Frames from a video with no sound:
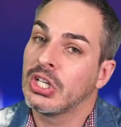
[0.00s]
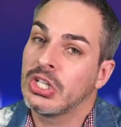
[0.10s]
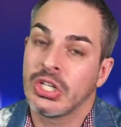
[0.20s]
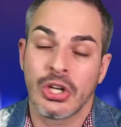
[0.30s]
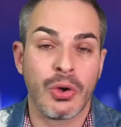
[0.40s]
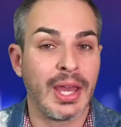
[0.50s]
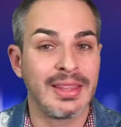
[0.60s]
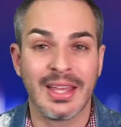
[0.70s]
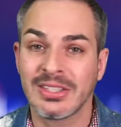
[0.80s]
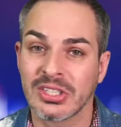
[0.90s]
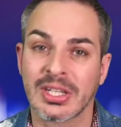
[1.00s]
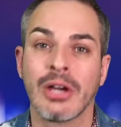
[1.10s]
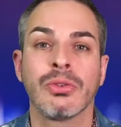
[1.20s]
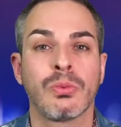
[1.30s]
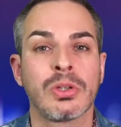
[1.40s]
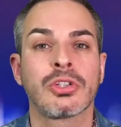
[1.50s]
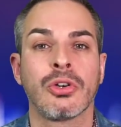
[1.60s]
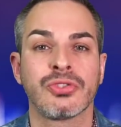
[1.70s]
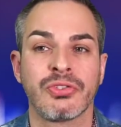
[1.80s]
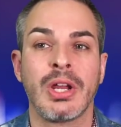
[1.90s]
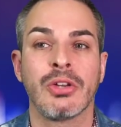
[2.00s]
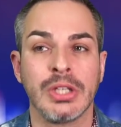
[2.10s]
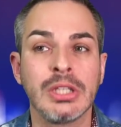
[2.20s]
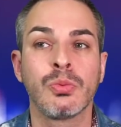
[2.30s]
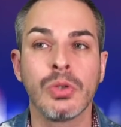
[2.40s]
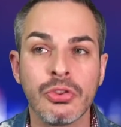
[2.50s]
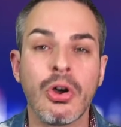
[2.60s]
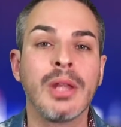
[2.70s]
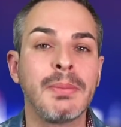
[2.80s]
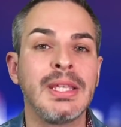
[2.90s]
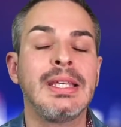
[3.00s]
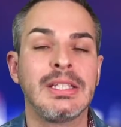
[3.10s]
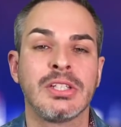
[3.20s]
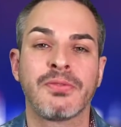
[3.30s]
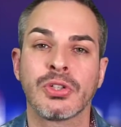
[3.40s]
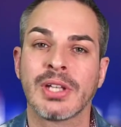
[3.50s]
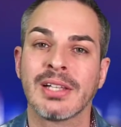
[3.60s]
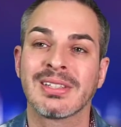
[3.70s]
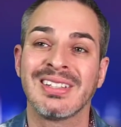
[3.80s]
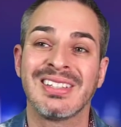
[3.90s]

you know. And that's just how the world goes around. It will not be easy for Tesla,